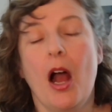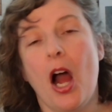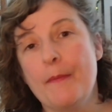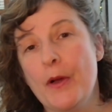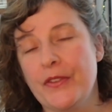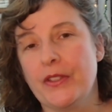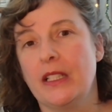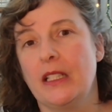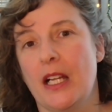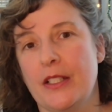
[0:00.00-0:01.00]
I
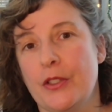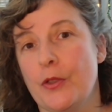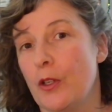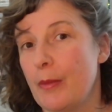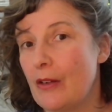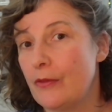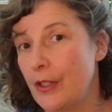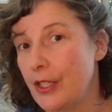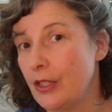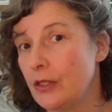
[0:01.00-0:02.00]
personally like to talk about
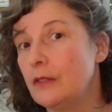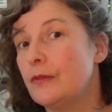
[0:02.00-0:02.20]
vertical